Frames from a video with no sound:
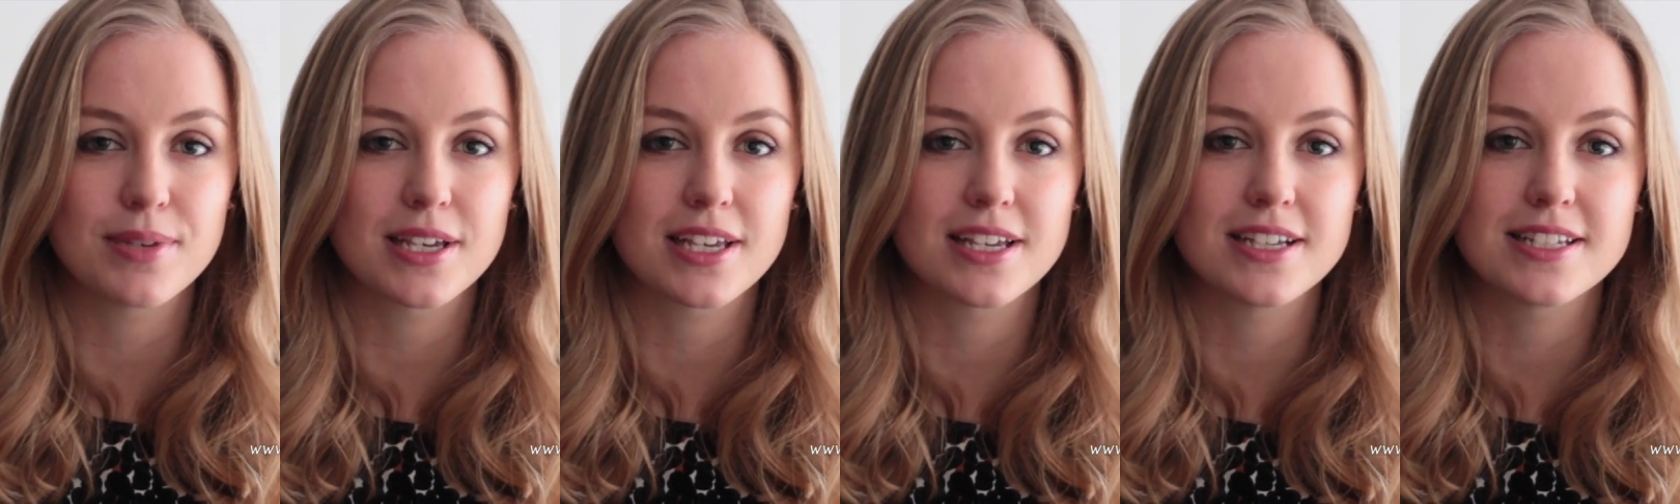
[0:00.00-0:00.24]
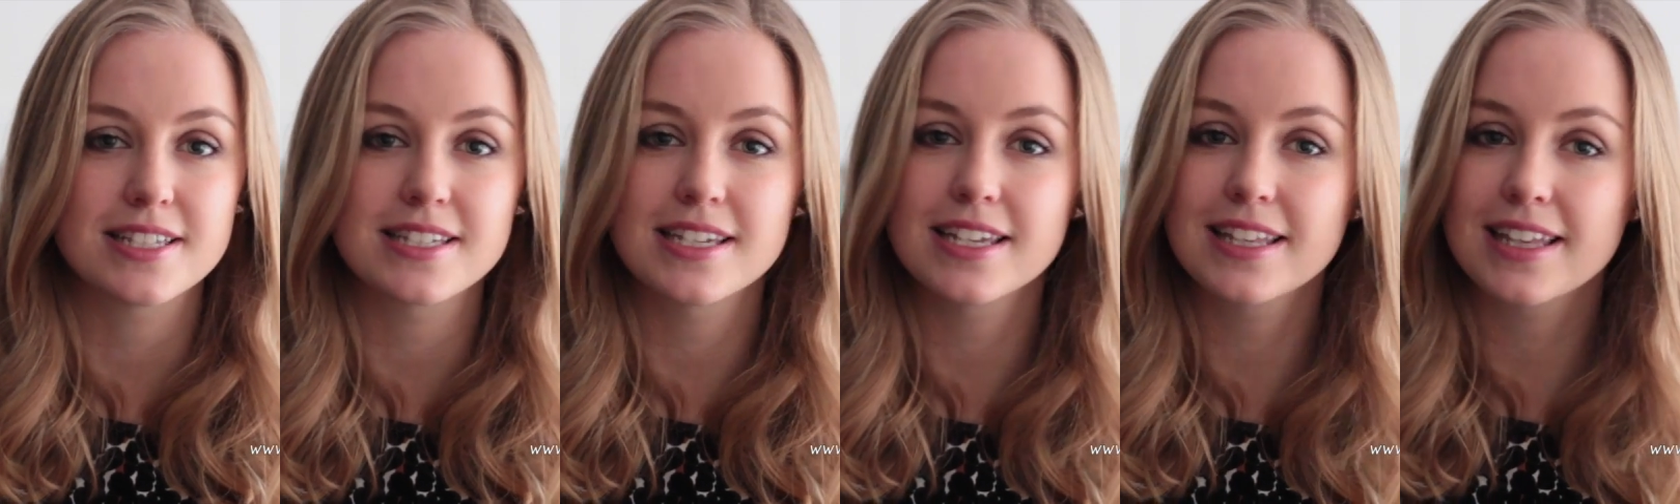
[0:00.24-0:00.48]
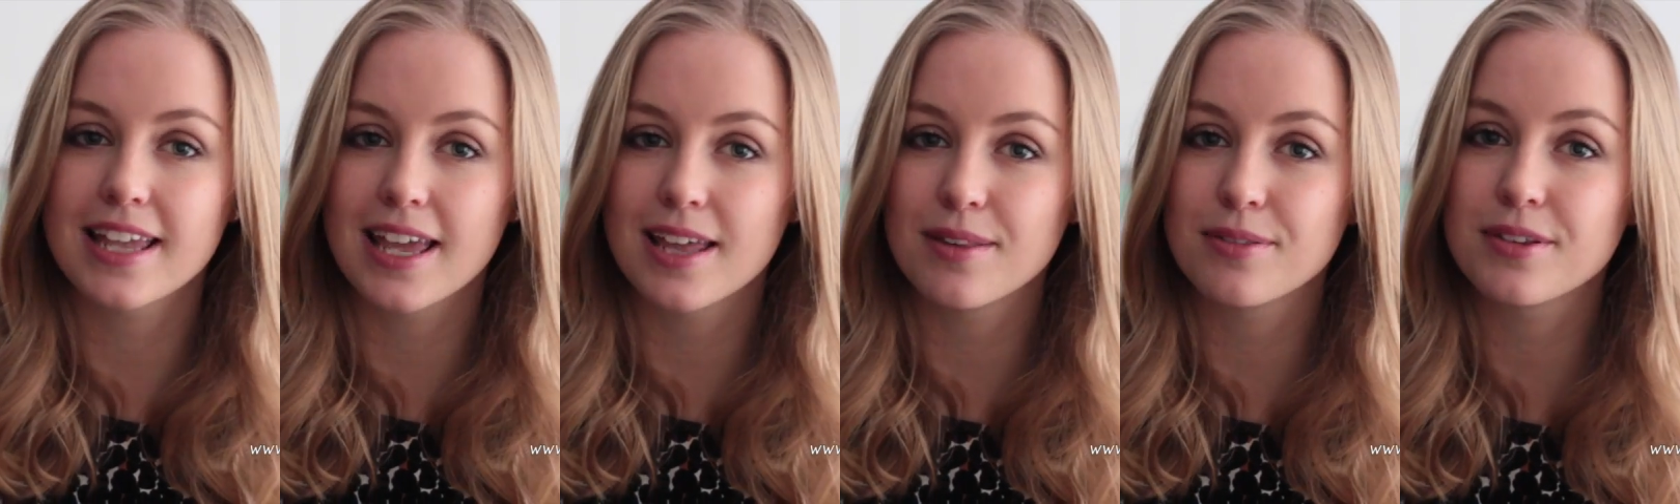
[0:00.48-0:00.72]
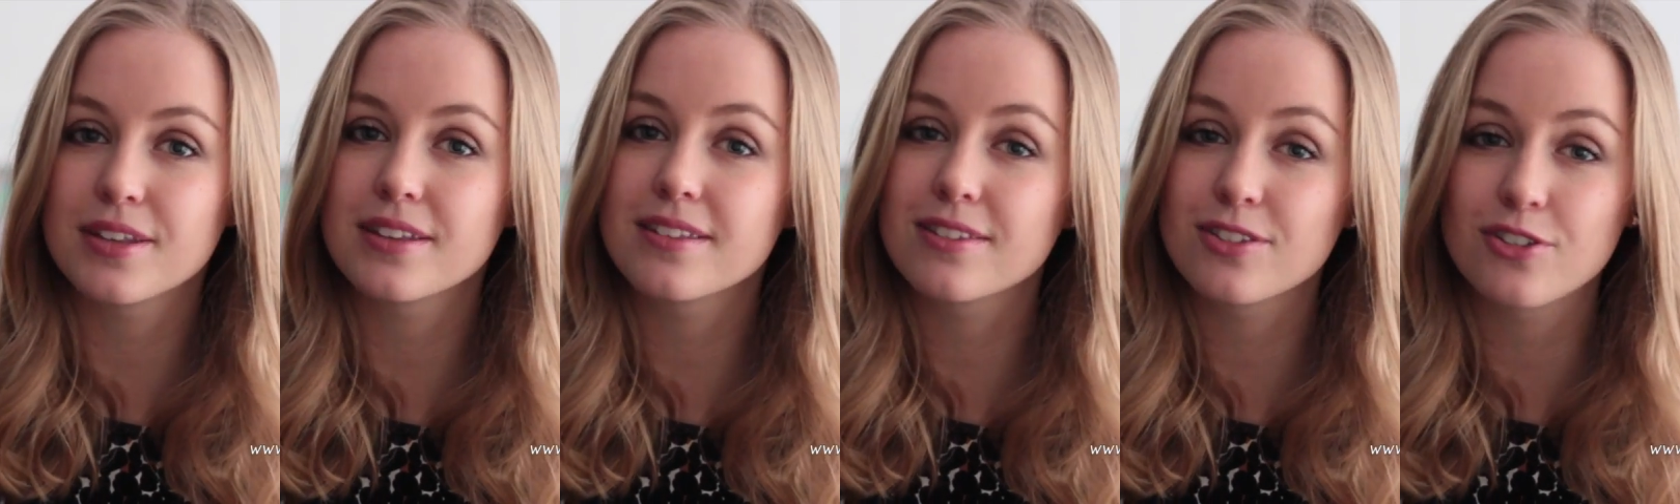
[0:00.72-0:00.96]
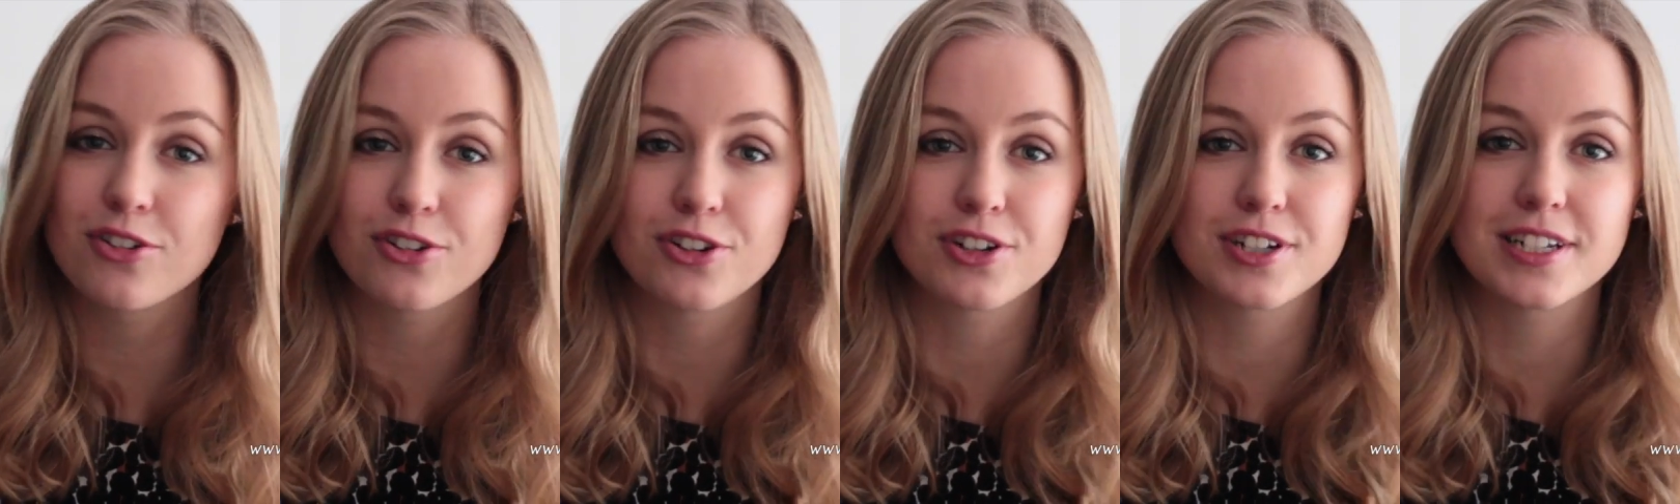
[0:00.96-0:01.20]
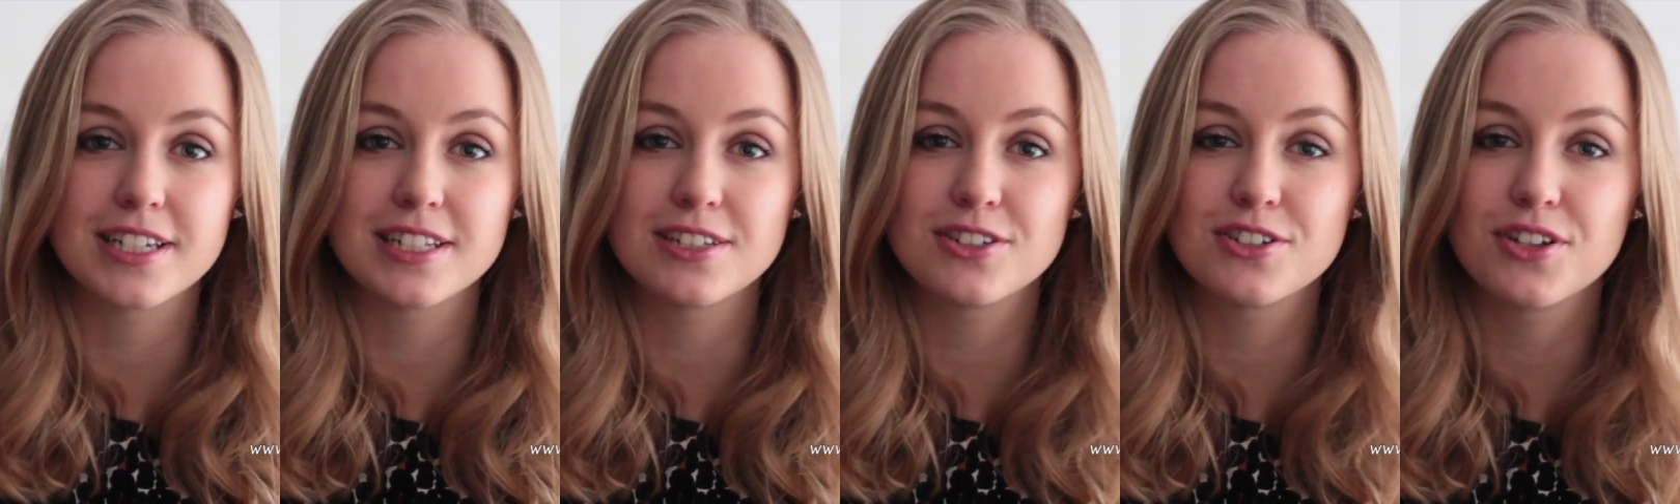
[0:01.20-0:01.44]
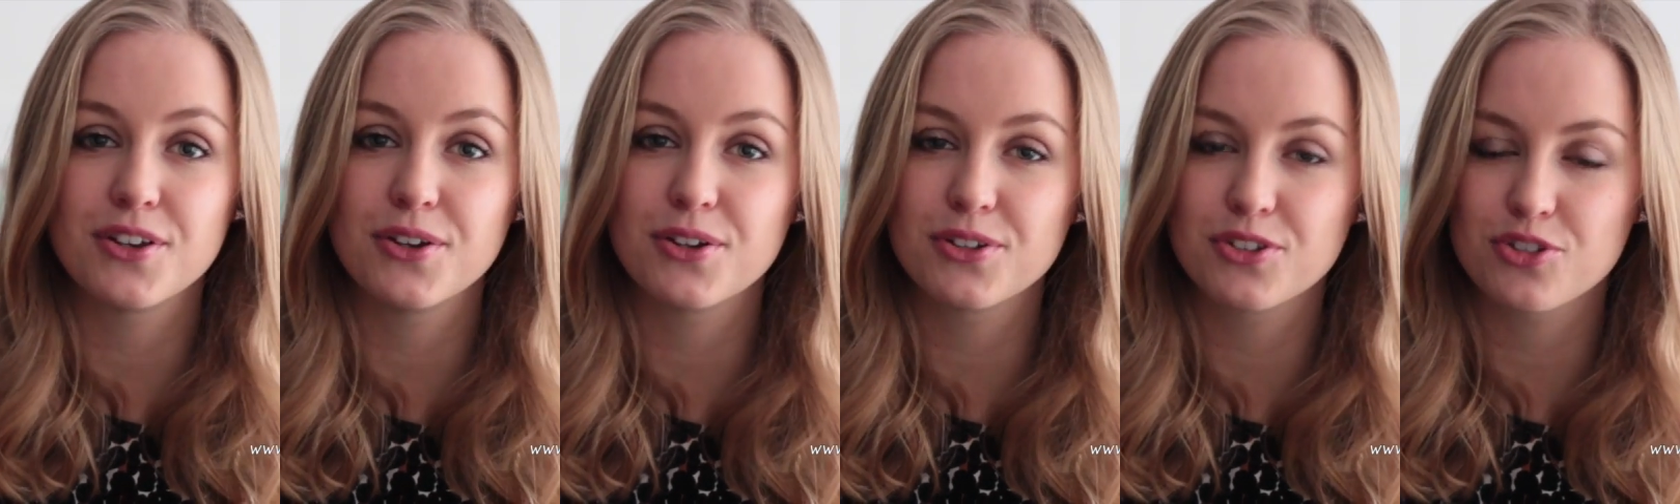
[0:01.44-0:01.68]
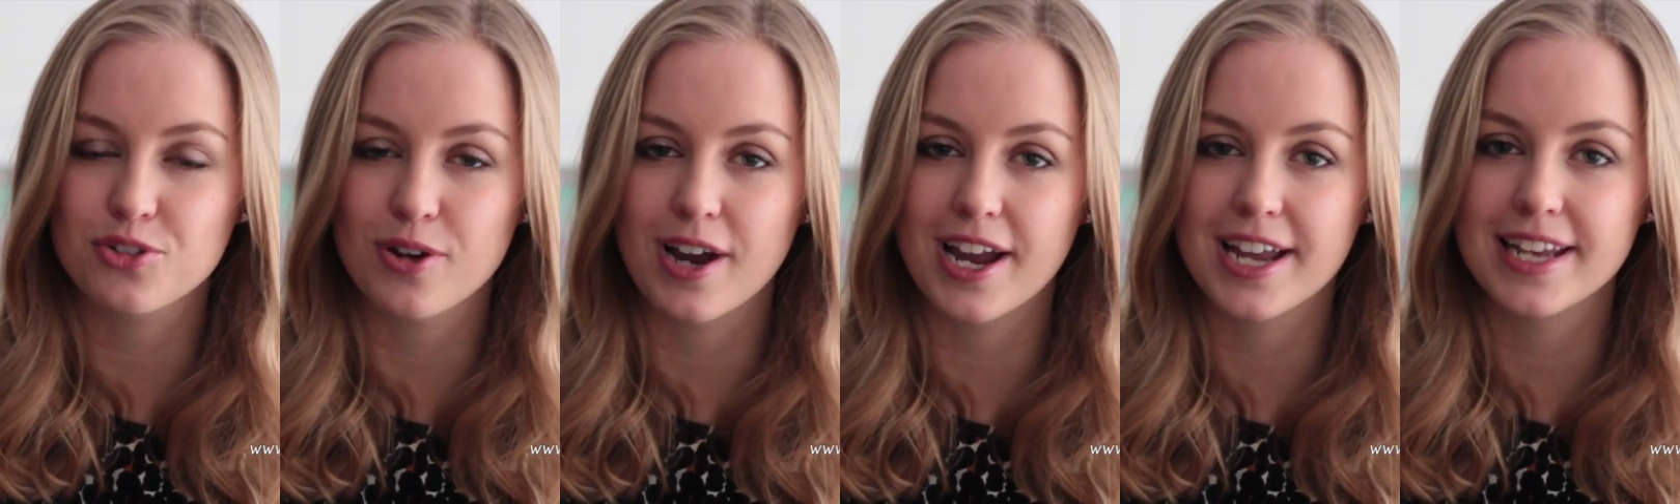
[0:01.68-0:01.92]
because it can turn into
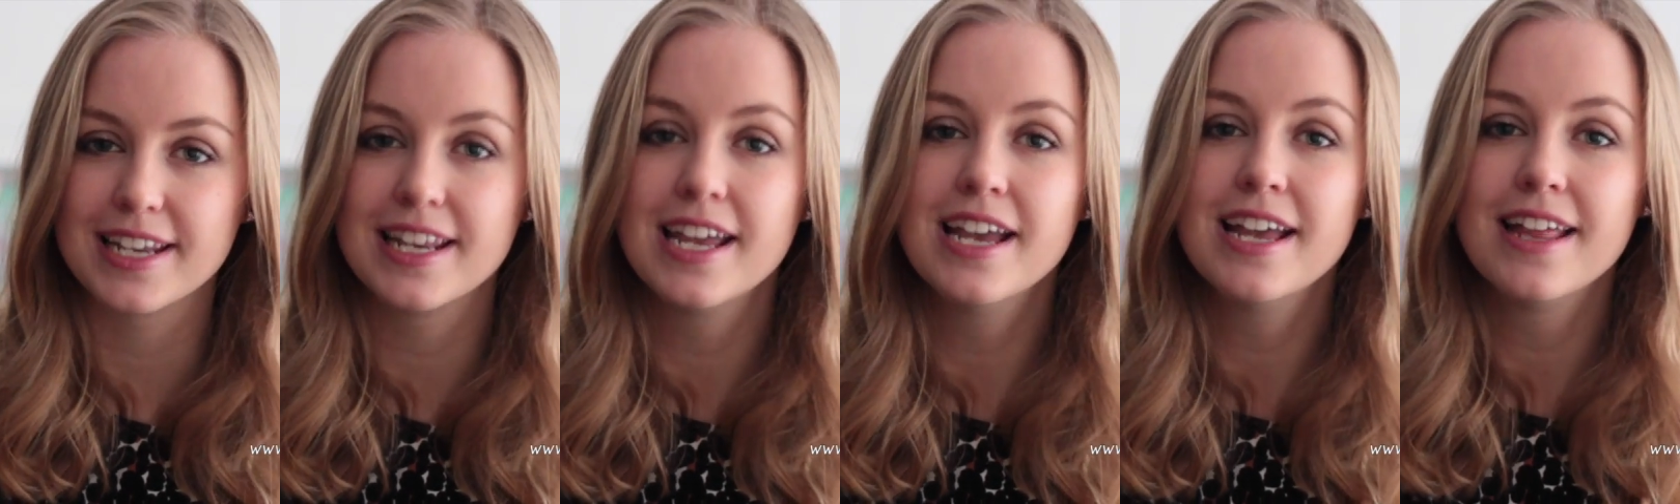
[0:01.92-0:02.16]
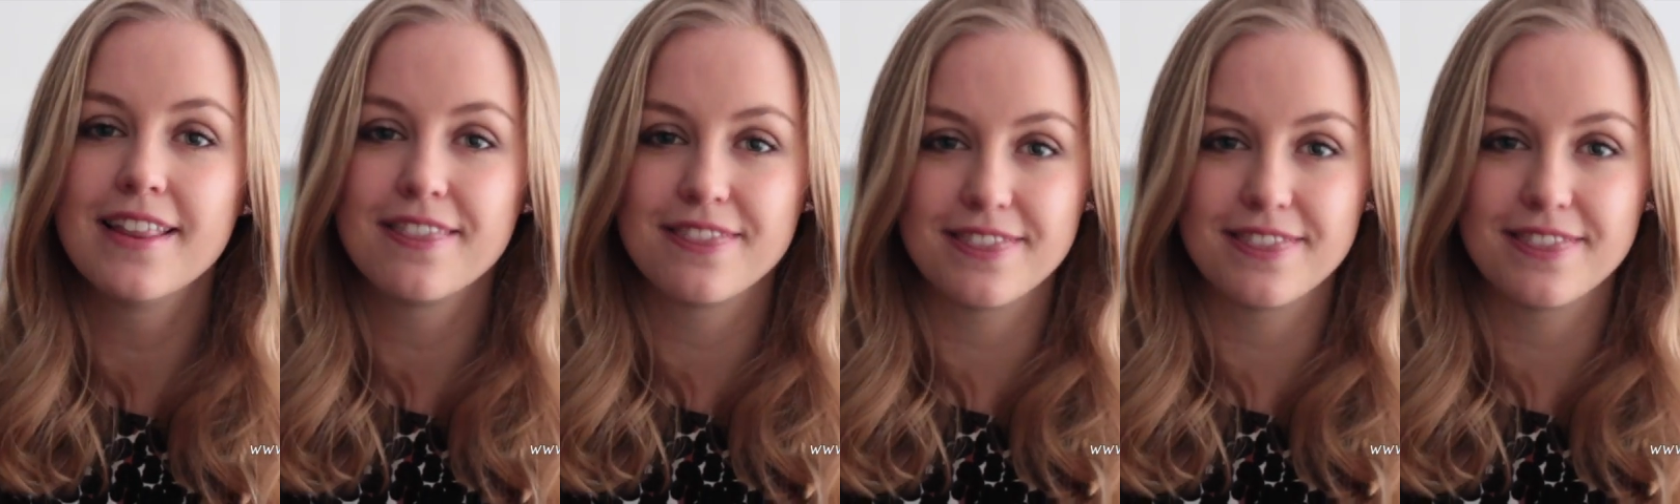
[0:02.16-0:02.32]
a dry